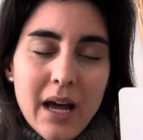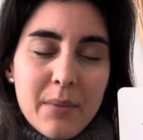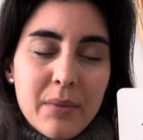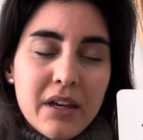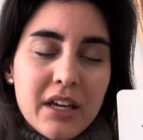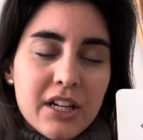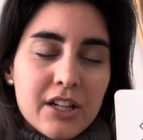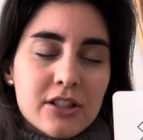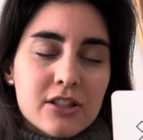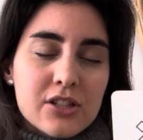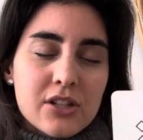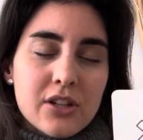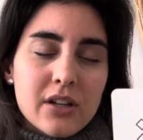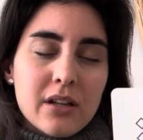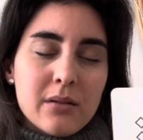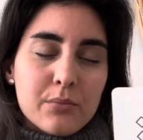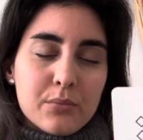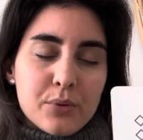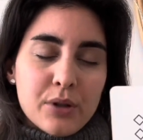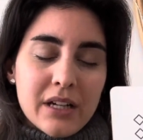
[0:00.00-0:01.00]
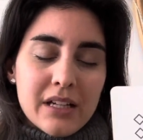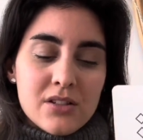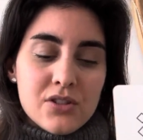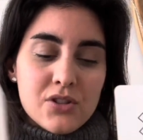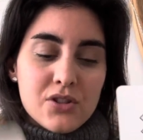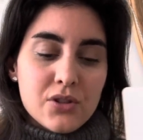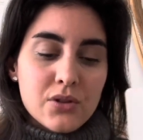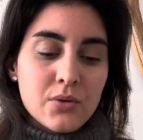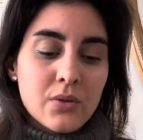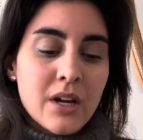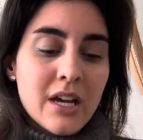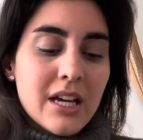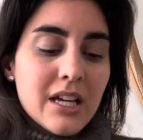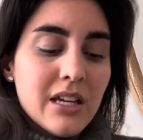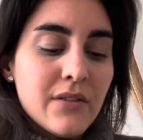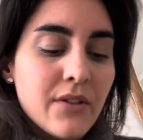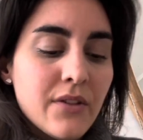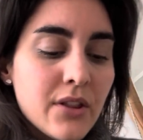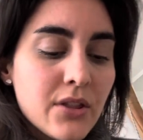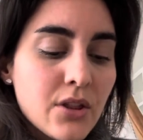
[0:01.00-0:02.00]
I'm here to embrace you,
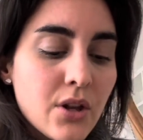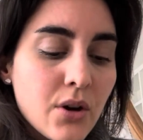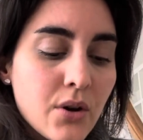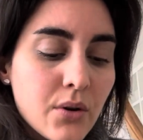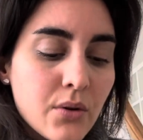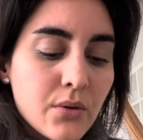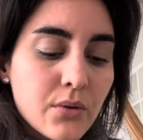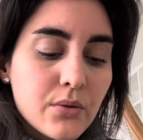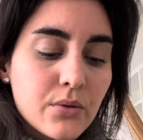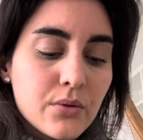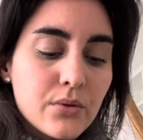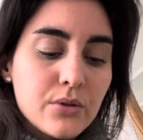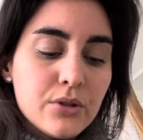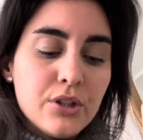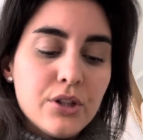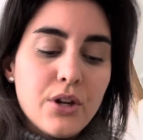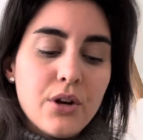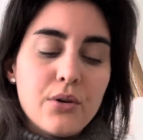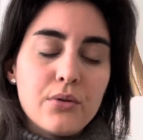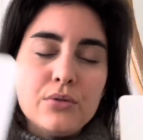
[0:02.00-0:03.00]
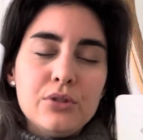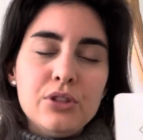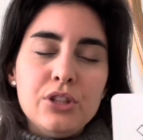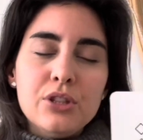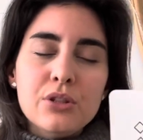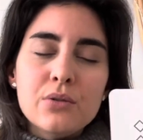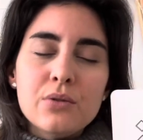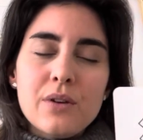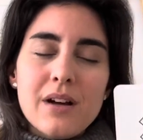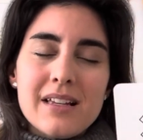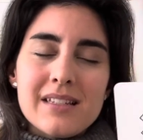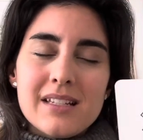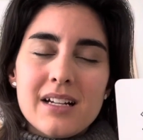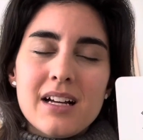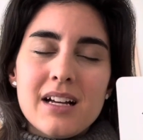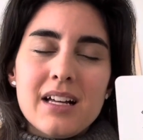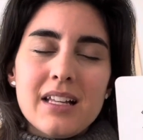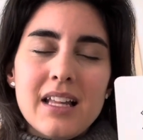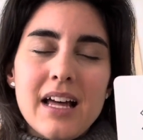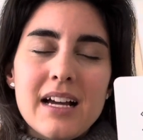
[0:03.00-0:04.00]
even though, you as a
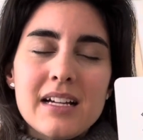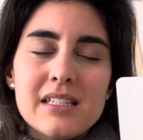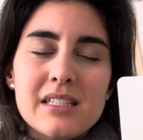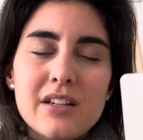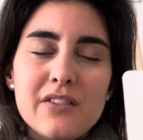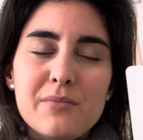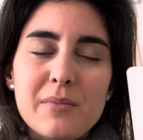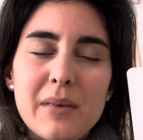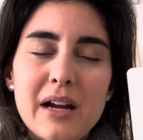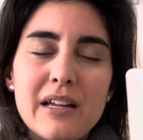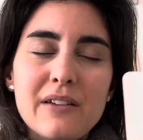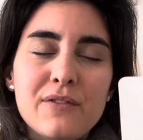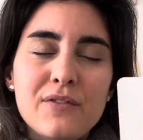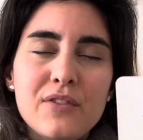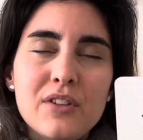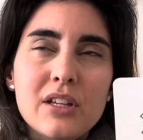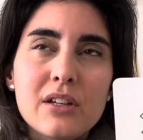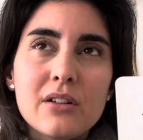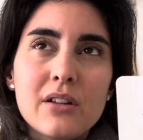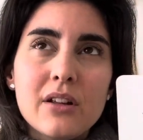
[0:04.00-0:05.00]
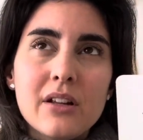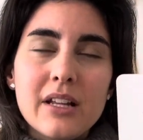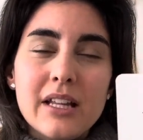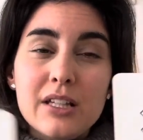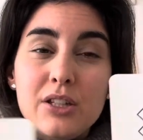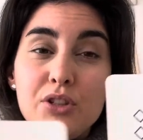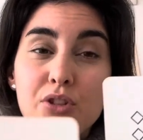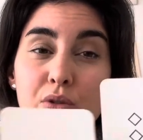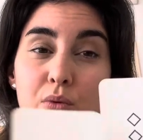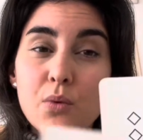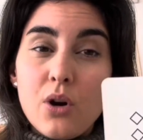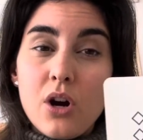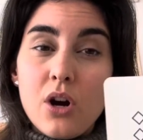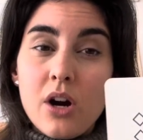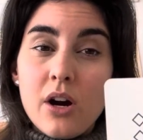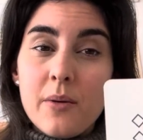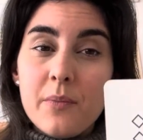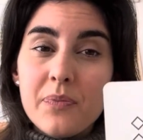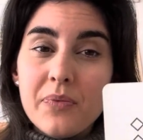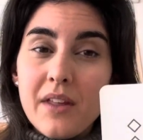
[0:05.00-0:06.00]
collective might feel like you
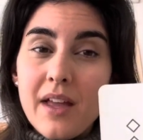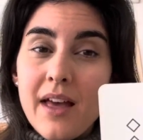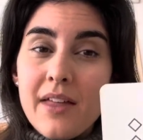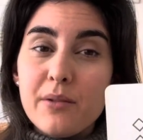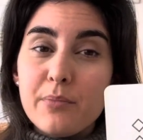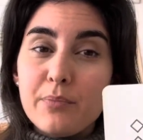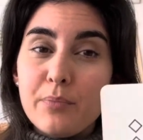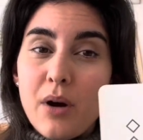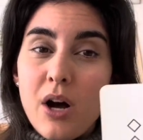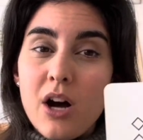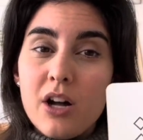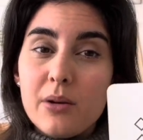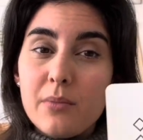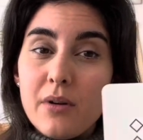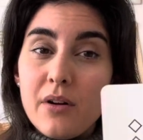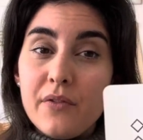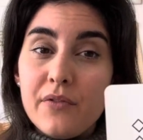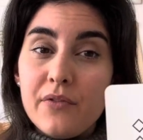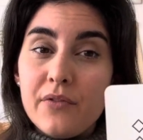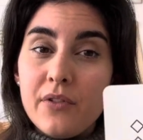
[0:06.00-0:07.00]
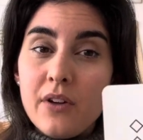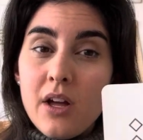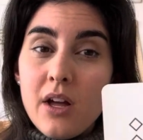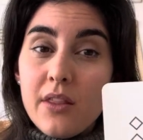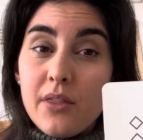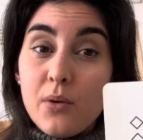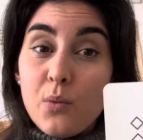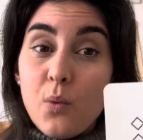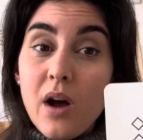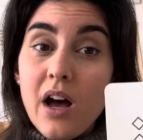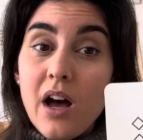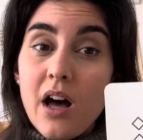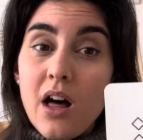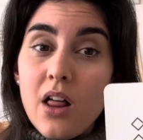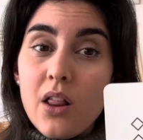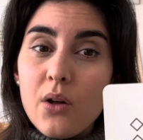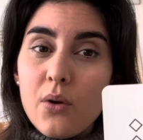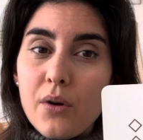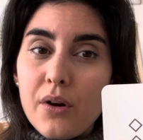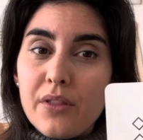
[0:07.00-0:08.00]
are at the bottom of the
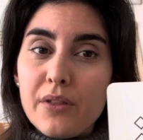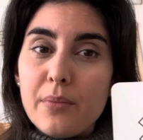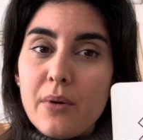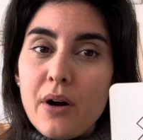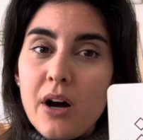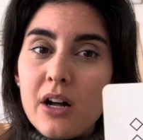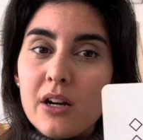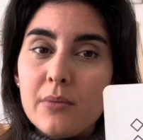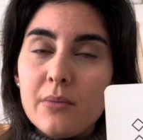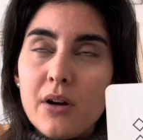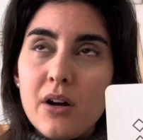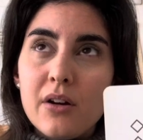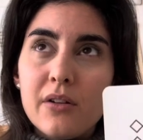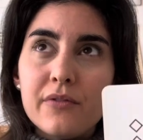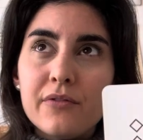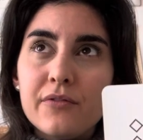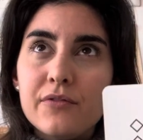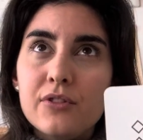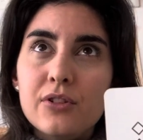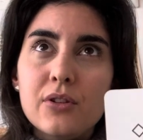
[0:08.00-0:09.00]
well, or the bottom of,